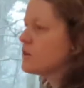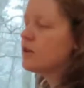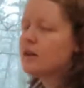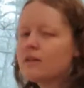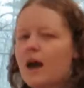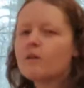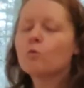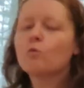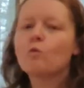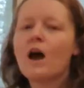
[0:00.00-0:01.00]
you hear
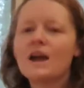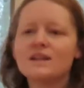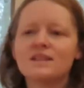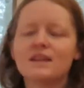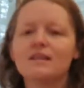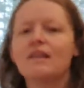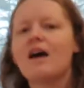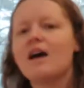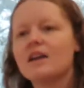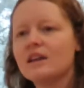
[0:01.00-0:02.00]
that rising
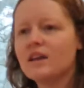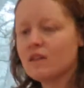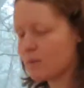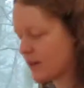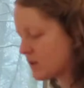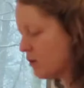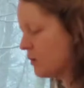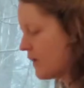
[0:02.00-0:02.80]
line in the bass. Let me